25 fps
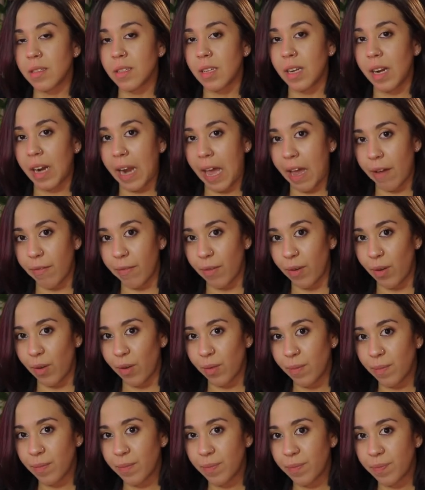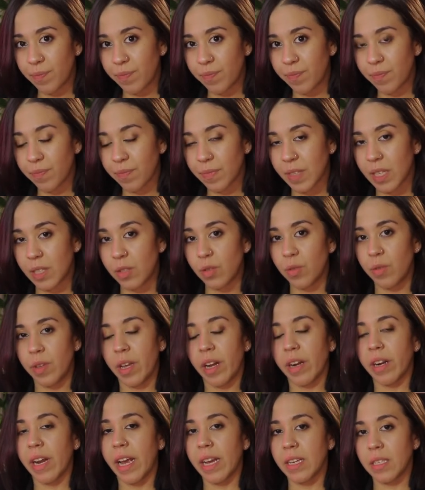level into
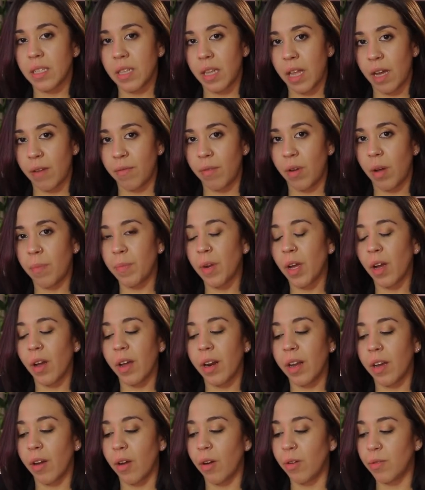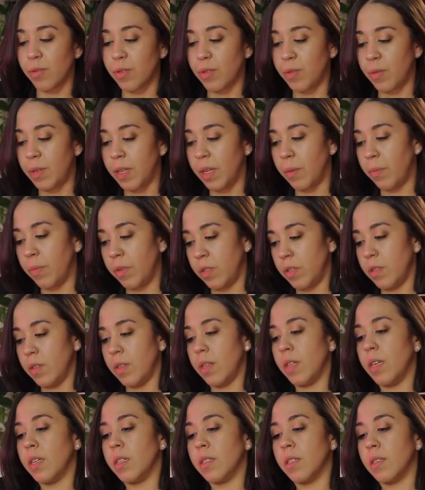their next level. I'm not gonna go too deep into
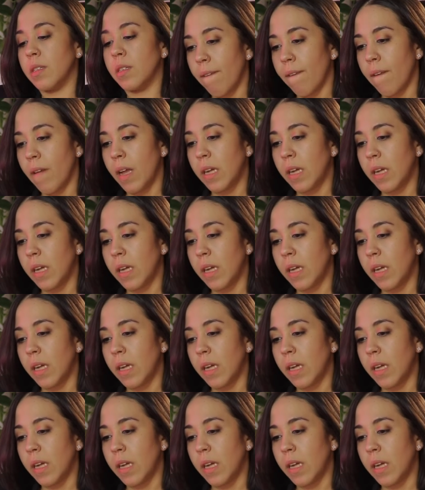this.